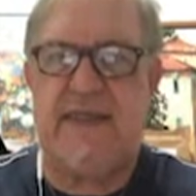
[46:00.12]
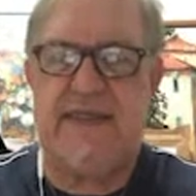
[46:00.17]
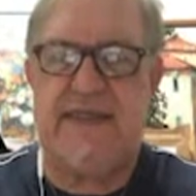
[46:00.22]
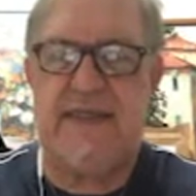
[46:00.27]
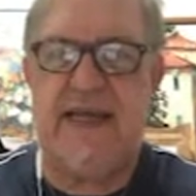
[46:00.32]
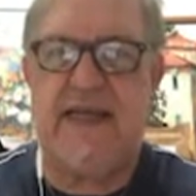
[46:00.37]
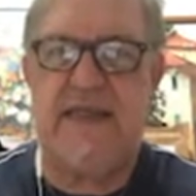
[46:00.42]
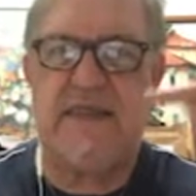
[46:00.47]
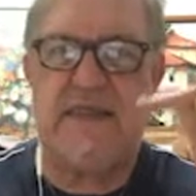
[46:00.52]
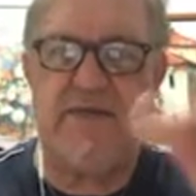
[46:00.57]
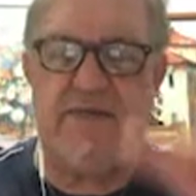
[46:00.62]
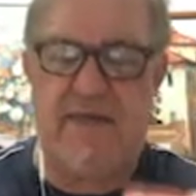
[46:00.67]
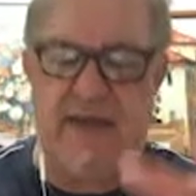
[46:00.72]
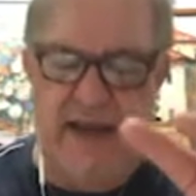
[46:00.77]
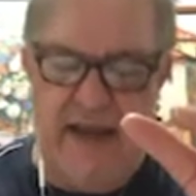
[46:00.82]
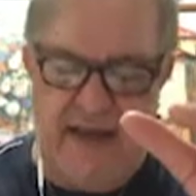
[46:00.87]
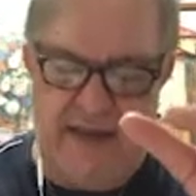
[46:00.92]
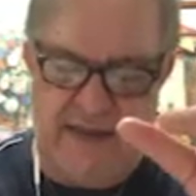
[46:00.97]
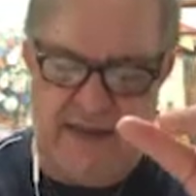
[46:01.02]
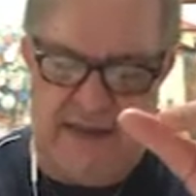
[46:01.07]

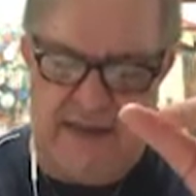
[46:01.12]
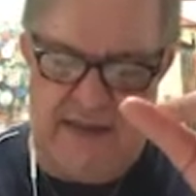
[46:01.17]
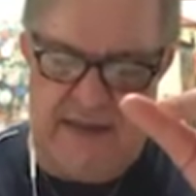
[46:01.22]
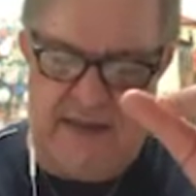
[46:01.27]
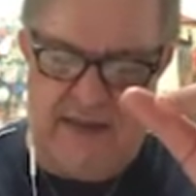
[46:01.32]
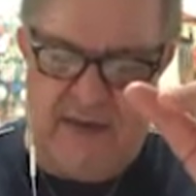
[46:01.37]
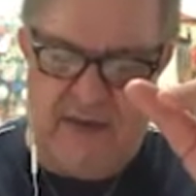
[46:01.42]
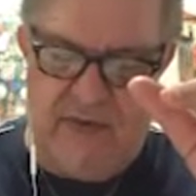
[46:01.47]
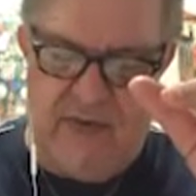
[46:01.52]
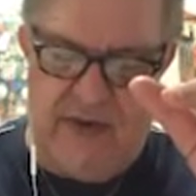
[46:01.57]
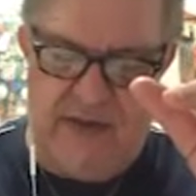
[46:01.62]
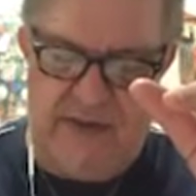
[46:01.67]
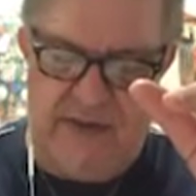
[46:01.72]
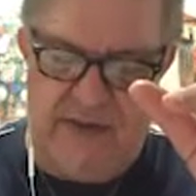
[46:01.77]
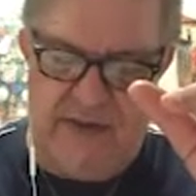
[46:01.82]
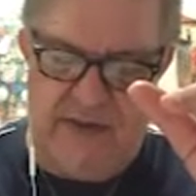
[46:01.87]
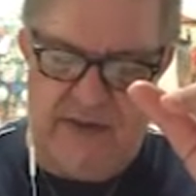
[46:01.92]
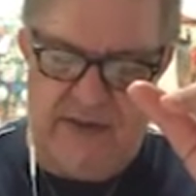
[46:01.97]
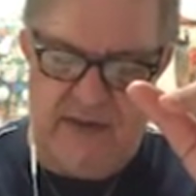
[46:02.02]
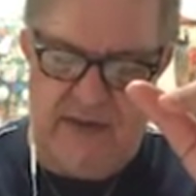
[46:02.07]
satisfies the
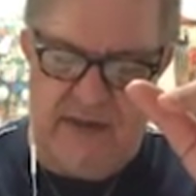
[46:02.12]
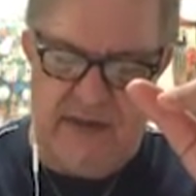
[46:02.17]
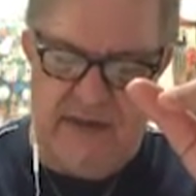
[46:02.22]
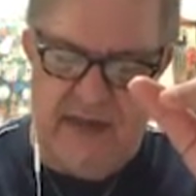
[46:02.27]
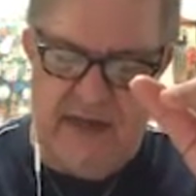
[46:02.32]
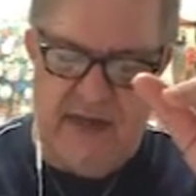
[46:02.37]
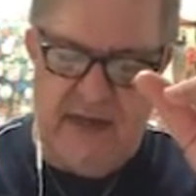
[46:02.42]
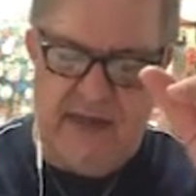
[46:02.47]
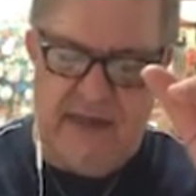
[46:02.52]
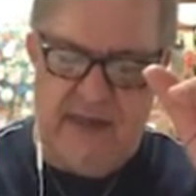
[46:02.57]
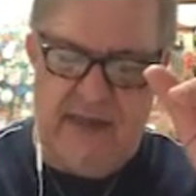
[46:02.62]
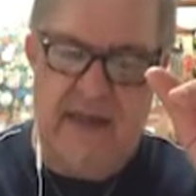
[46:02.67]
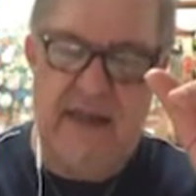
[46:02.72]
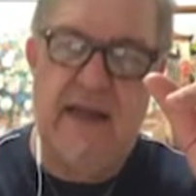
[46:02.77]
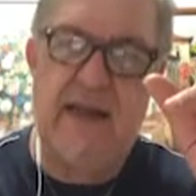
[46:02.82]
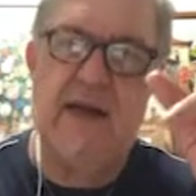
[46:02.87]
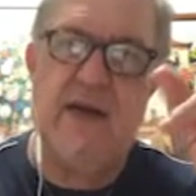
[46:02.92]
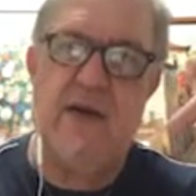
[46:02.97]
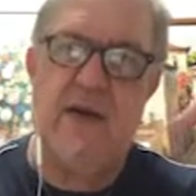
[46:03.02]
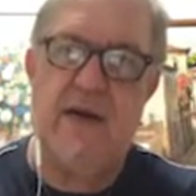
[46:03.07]
equation,
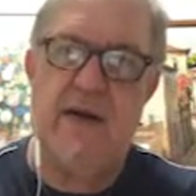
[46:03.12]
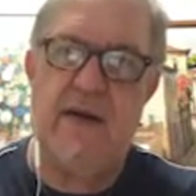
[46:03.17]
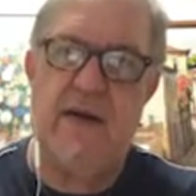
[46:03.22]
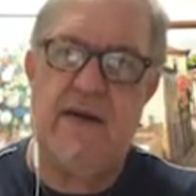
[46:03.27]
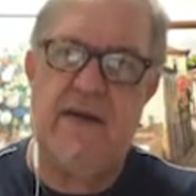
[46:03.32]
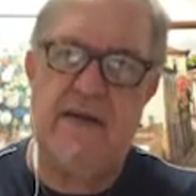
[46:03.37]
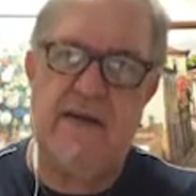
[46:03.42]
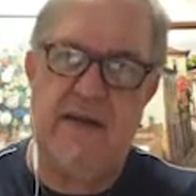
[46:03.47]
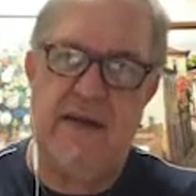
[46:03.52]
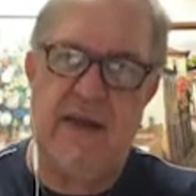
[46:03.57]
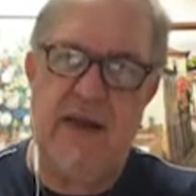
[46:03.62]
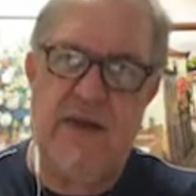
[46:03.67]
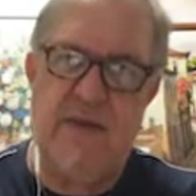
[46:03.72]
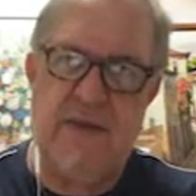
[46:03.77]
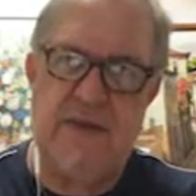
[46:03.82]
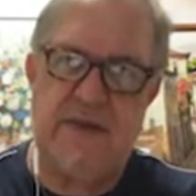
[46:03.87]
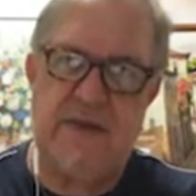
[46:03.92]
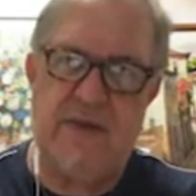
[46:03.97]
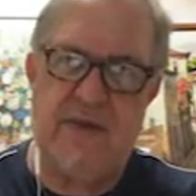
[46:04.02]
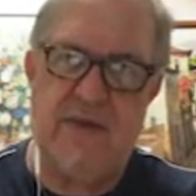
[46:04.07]
the
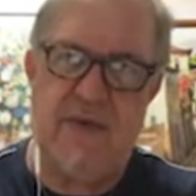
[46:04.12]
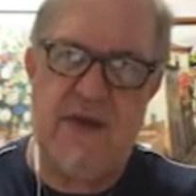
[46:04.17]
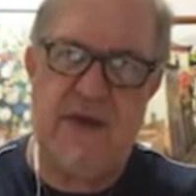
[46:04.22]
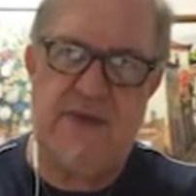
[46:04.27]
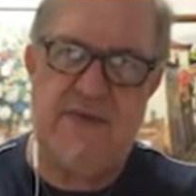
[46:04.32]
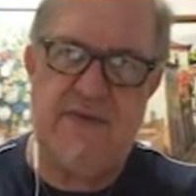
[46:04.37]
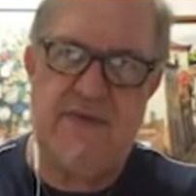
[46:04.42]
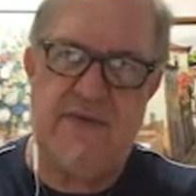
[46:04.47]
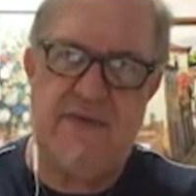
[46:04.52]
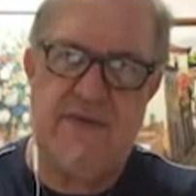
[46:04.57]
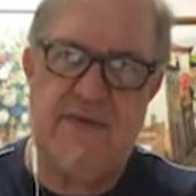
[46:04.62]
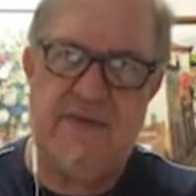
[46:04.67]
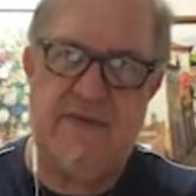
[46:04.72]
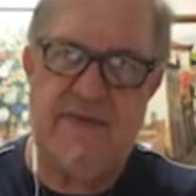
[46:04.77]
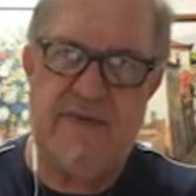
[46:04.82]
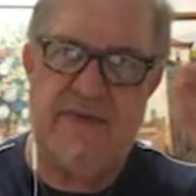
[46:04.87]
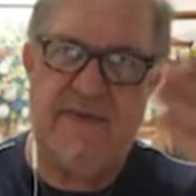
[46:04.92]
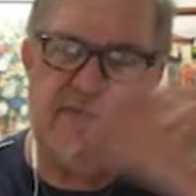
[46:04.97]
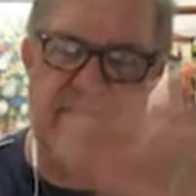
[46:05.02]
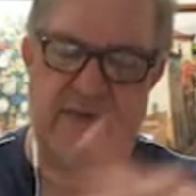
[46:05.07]
Helmholtz equation
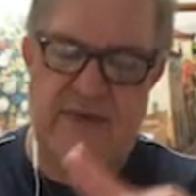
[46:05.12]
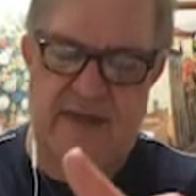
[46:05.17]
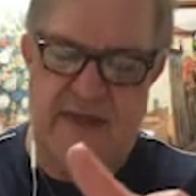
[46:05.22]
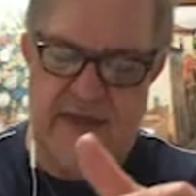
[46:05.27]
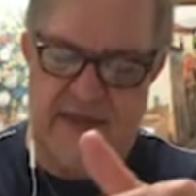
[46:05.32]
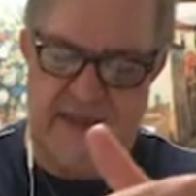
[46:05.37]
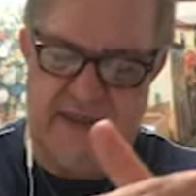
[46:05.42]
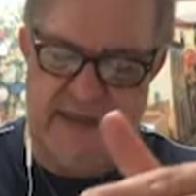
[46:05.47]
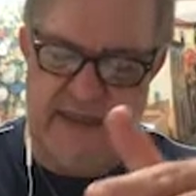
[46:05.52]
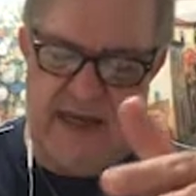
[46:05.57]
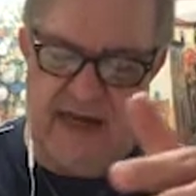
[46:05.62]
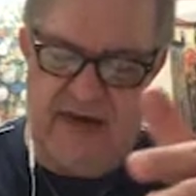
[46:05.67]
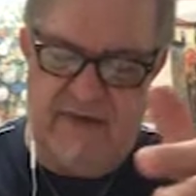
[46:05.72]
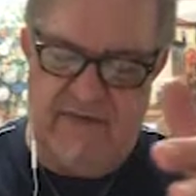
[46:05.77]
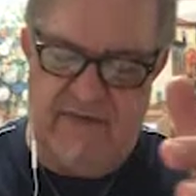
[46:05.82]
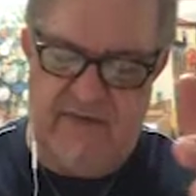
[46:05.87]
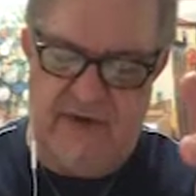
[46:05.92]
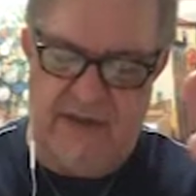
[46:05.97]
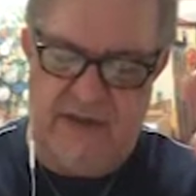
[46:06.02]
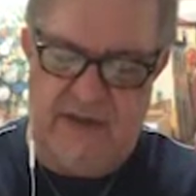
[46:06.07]
for the scalar
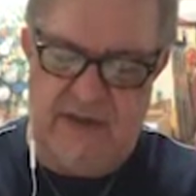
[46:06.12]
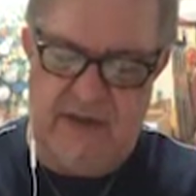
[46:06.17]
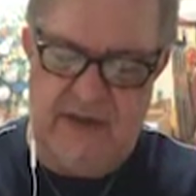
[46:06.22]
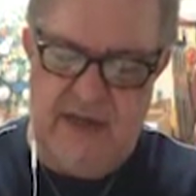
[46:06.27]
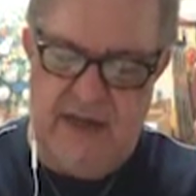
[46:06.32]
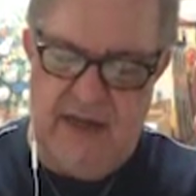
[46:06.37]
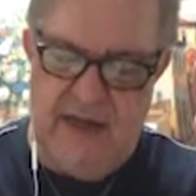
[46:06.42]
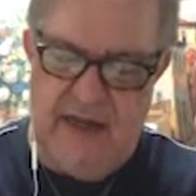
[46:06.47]
function,